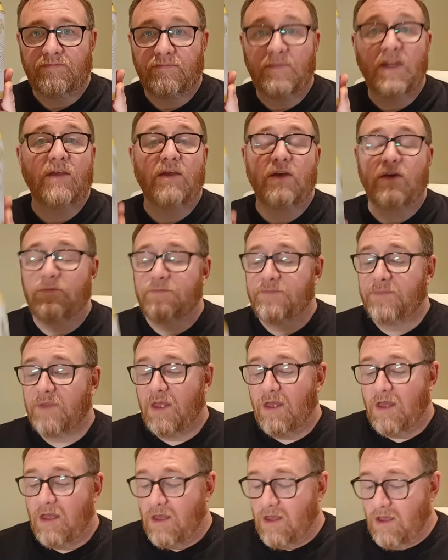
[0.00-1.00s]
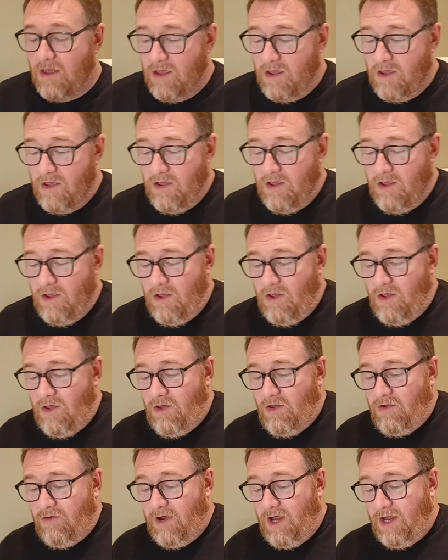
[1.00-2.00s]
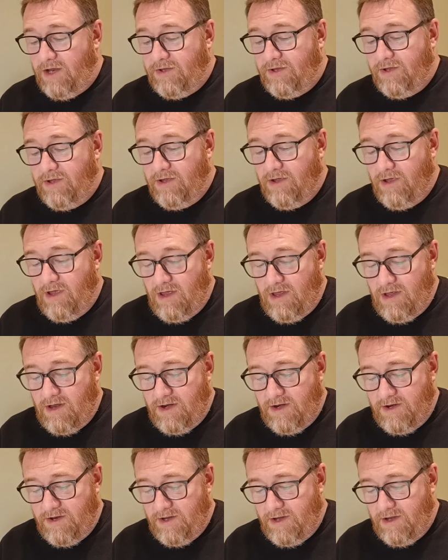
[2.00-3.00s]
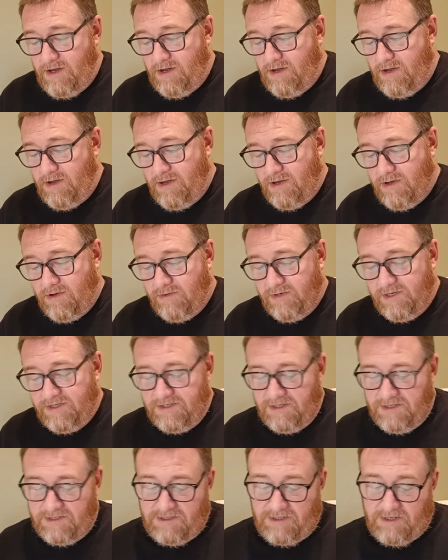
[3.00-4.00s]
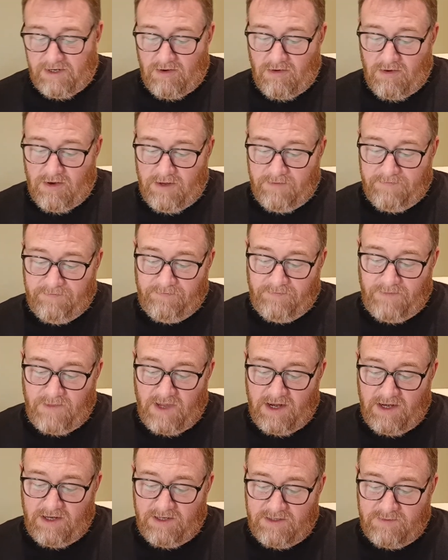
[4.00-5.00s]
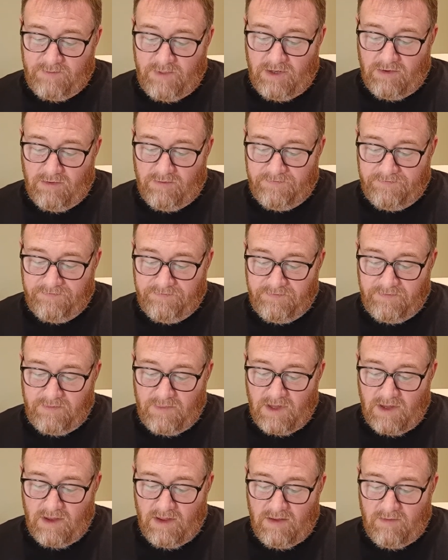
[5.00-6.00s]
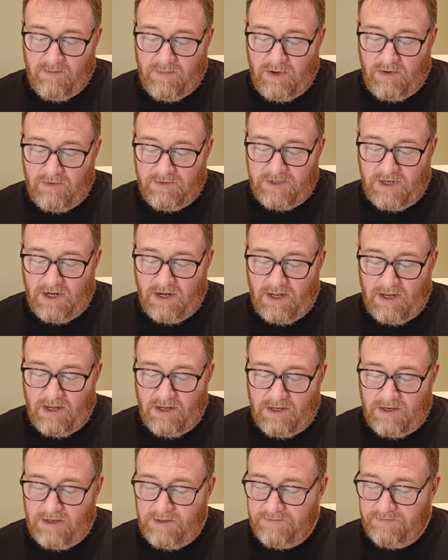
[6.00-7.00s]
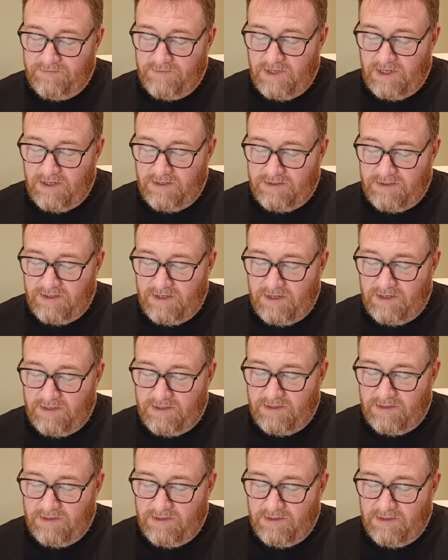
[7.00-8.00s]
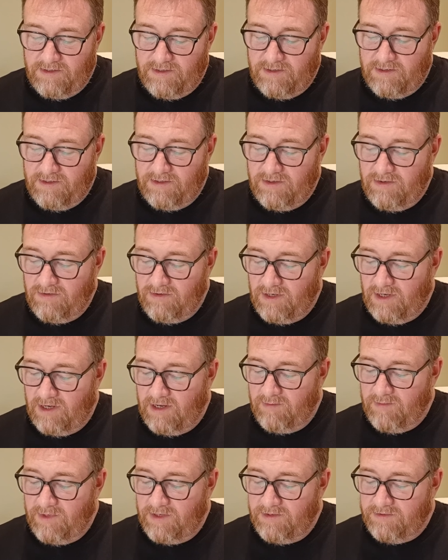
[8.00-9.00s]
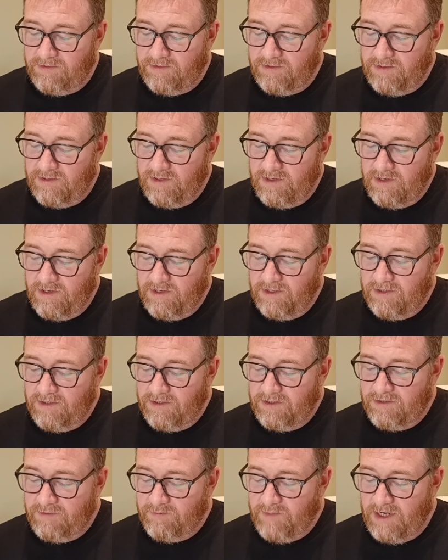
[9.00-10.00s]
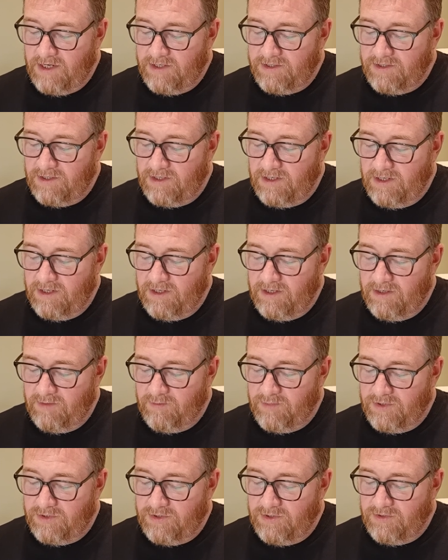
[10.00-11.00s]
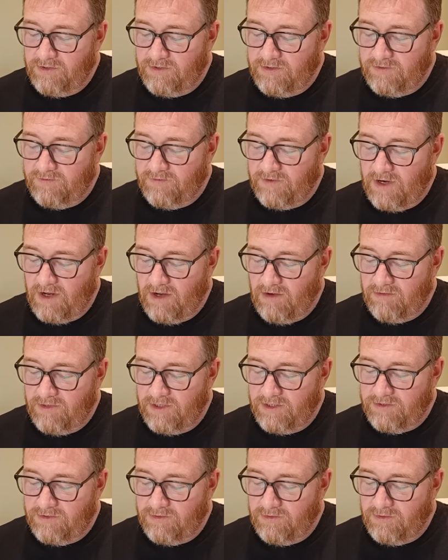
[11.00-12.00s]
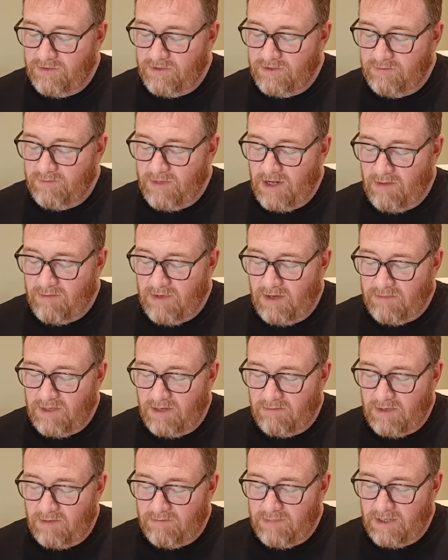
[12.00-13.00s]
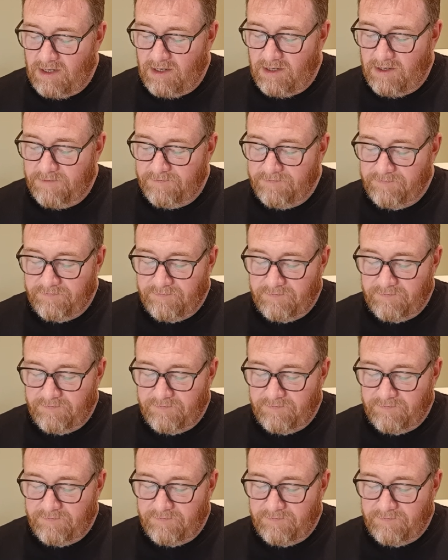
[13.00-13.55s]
There you go. Right, and uh, what does it say on it? Any spiel? Pilsner lager, that's it. Know your limits. Specially produced for Aldi stores, blah, blah, blah, blah, blah.